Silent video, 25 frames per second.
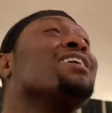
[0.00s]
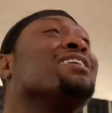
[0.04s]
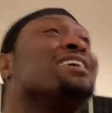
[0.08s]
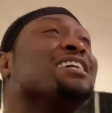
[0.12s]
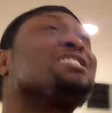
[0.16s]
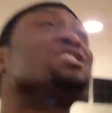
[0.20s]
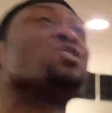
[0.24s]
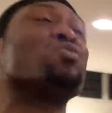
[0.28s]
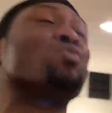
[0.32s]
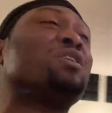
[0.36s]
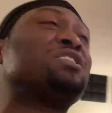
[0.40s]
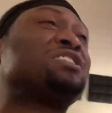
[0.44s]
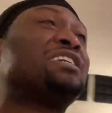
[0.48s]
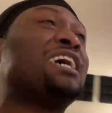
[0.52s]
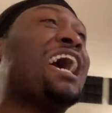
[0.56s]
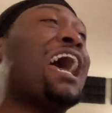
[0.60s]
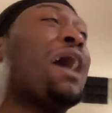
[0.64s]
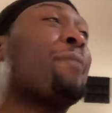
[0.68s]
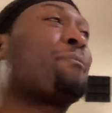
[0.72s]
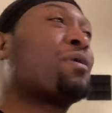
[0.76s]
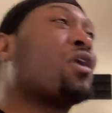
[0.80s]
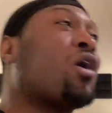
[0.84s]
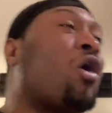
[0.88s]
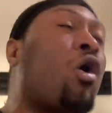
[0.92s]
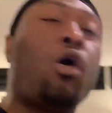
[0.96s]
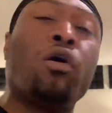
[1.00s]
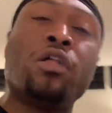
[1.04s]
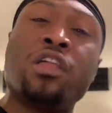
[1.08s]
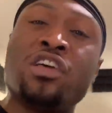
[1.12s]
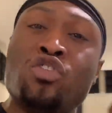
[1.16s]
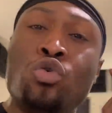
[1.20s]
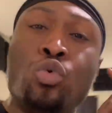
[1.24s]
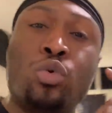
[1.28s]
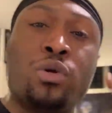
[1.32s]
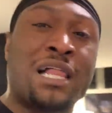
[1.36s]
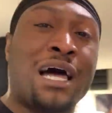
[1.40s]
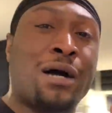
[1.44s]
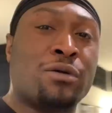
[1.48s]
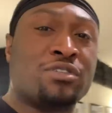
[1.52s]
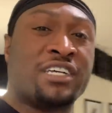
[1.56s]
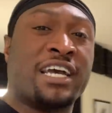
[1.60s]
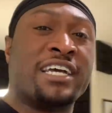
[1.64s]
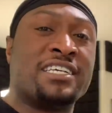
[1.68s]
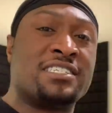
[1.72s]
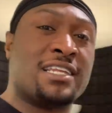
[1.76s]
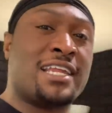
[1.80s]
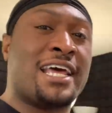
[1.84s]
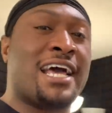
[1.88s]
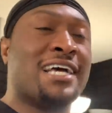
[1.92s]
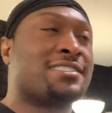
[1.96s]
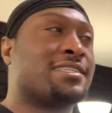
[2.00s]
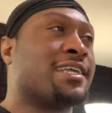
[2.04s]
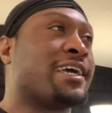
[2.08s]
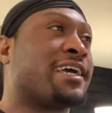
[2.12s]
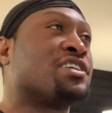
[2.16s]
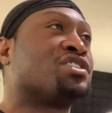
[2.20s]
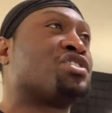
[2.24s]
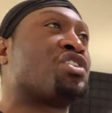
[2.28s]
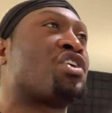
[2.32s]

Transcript: this is what should happen to all of you clout chasing ass niggas